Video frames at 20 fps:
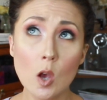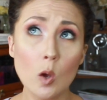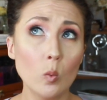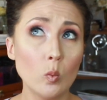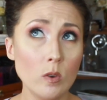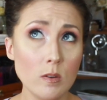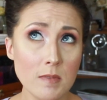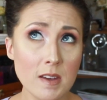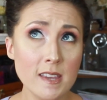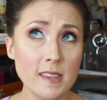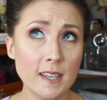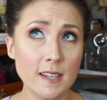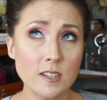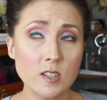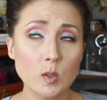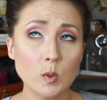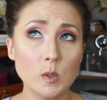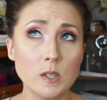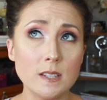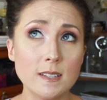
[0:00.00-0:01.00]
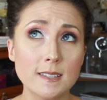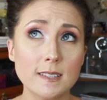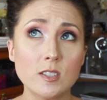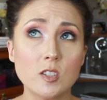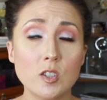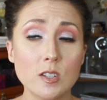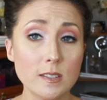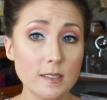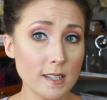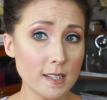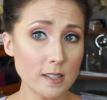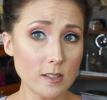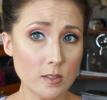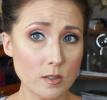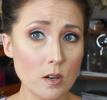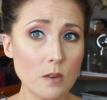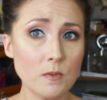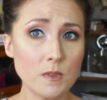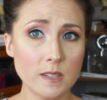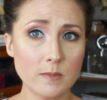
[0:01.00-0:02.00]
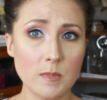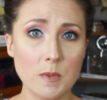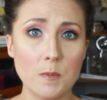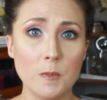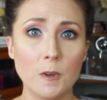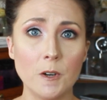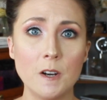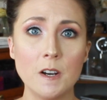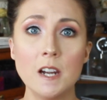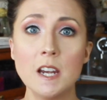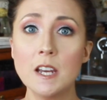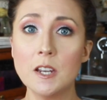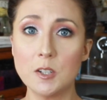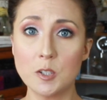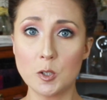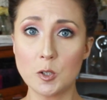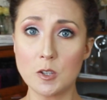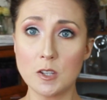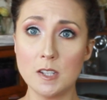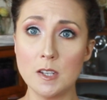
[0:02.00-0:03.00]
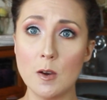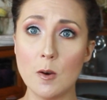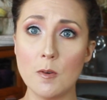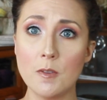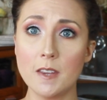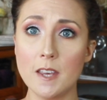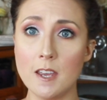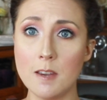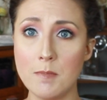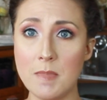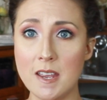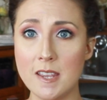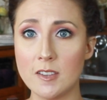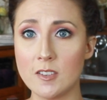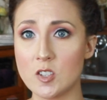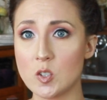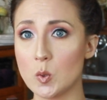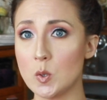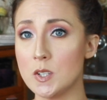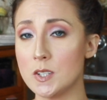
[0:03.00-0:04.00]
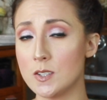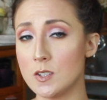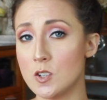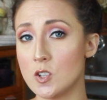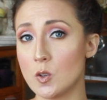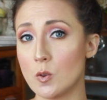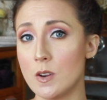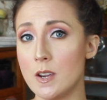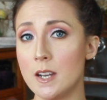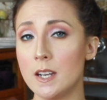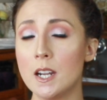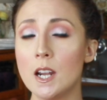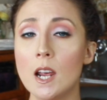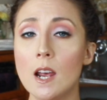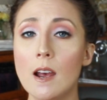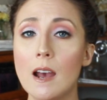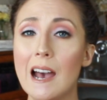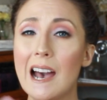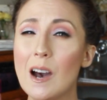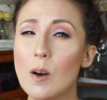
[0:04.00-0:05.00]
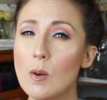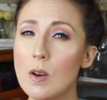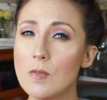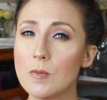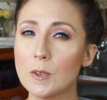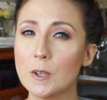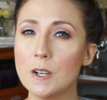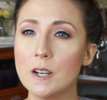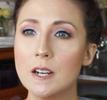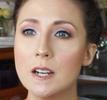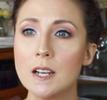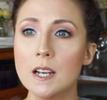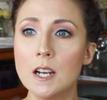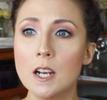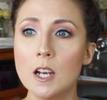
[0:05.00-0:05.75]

We made that choice, just like the service member took the oath and made the choice to join. However,